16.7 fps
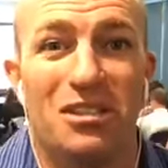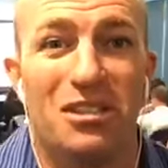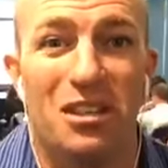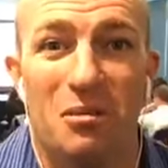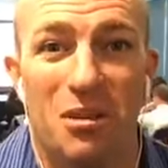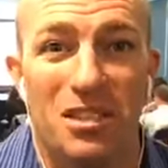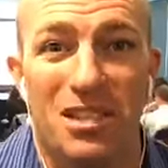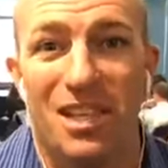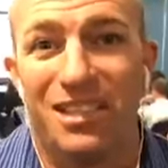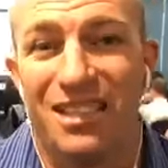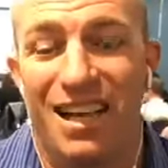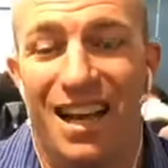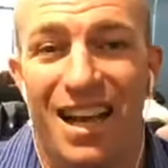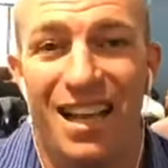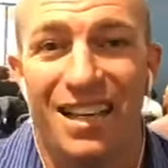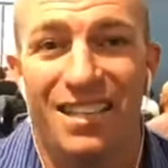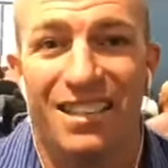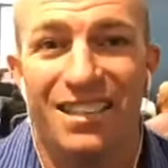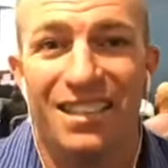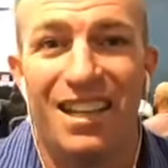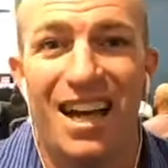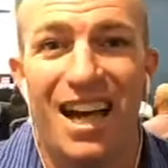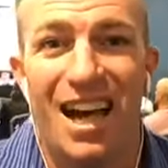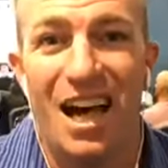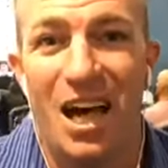someone said today.
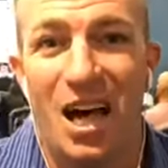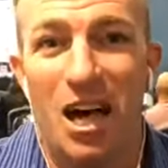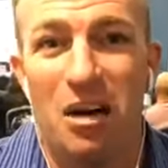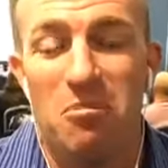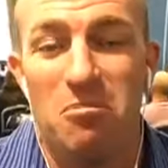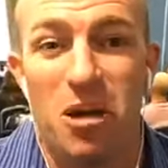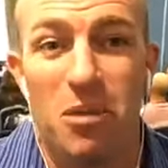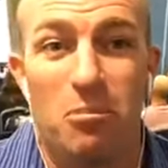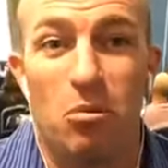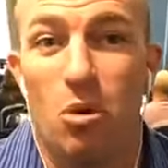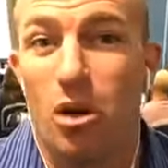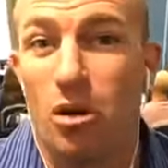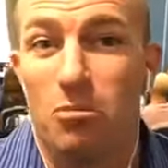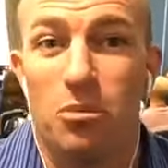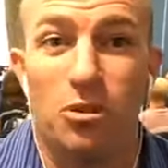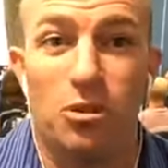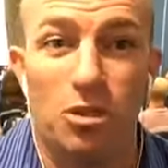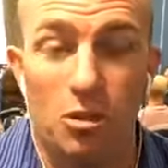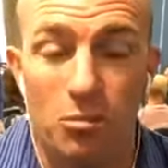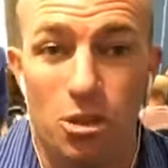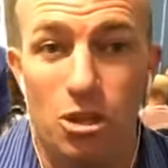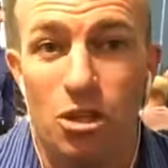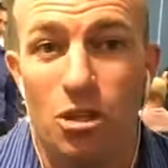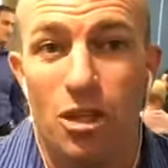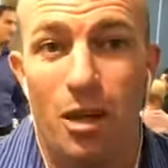Um, people wanted to
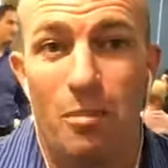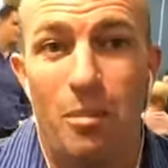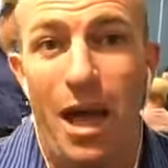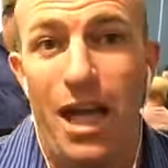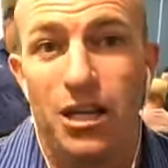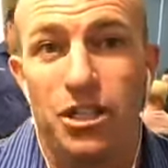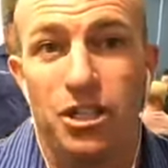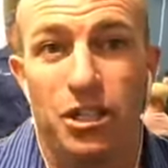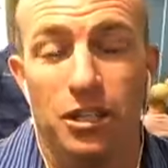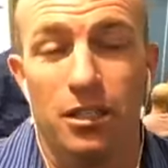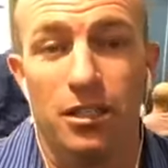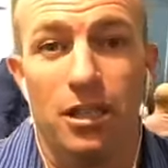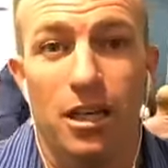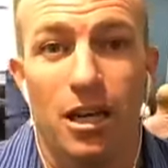pursue their passion.